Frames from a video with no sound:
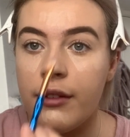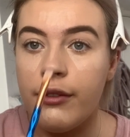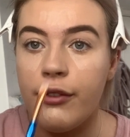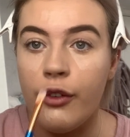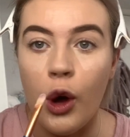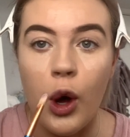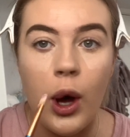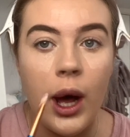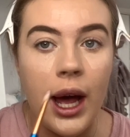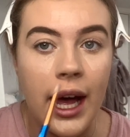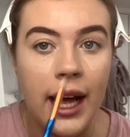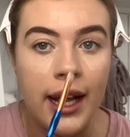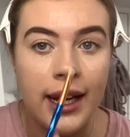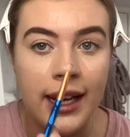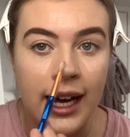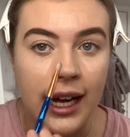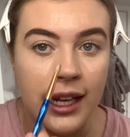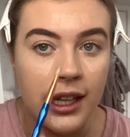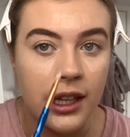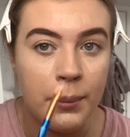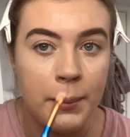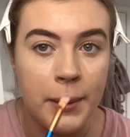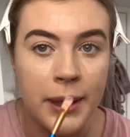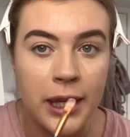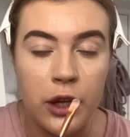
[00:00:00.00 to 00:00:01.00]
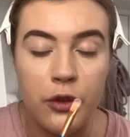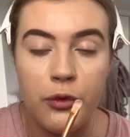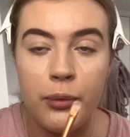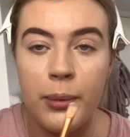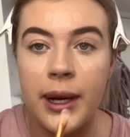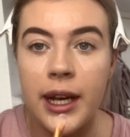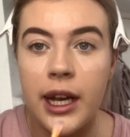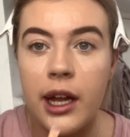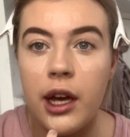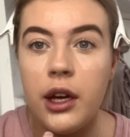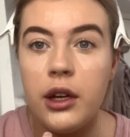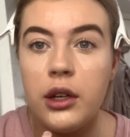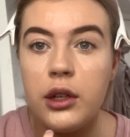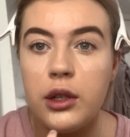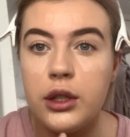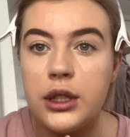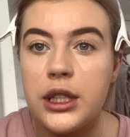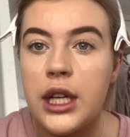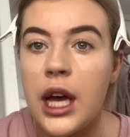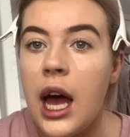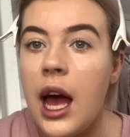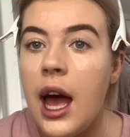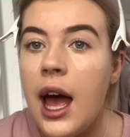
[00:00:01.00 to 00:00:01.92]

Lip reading: forehead and the middle of my nose.